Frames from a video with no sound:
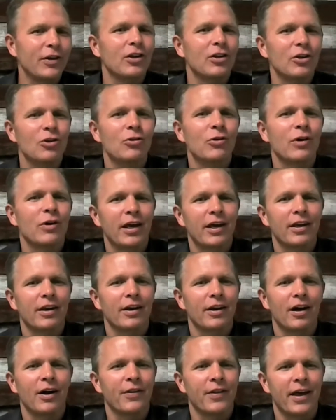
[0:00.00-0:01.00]
you hit it
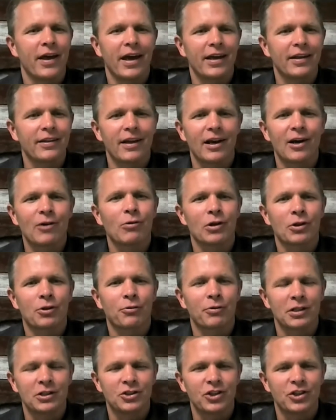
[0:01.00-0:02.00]
on the head there with
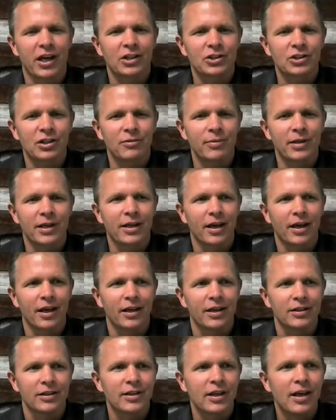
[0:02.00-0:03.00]
rejection,
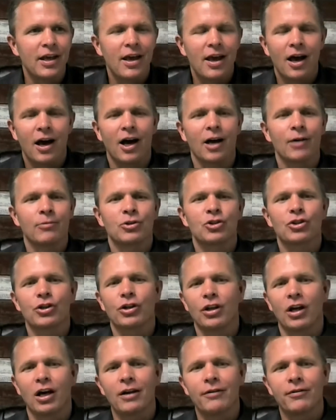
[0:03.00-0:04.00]
because I'm sure a
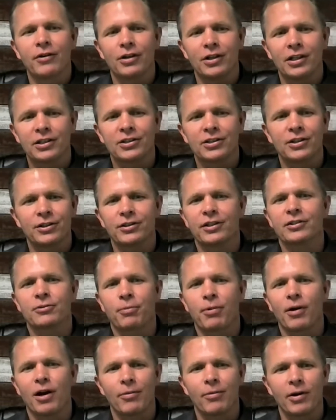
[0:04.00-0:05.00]
lot of your listeners has
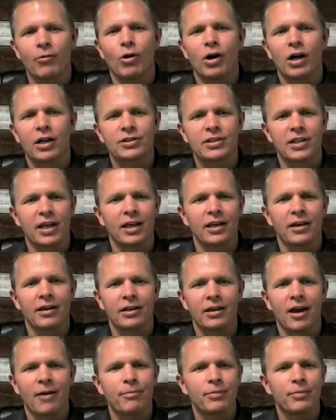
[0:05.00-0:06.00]
probably watched a
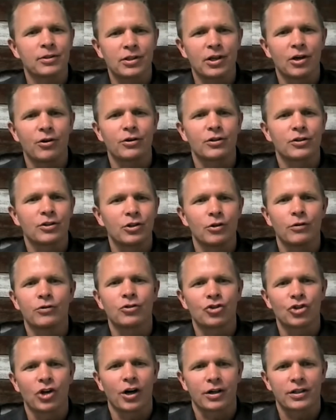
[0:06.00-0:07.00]
episode or two of
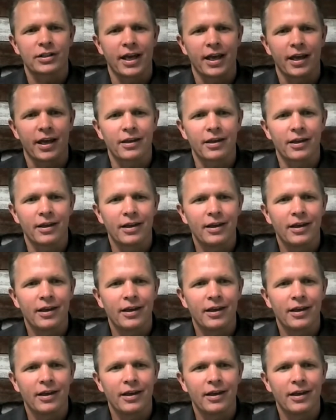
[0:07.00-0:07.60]
Shark Tank.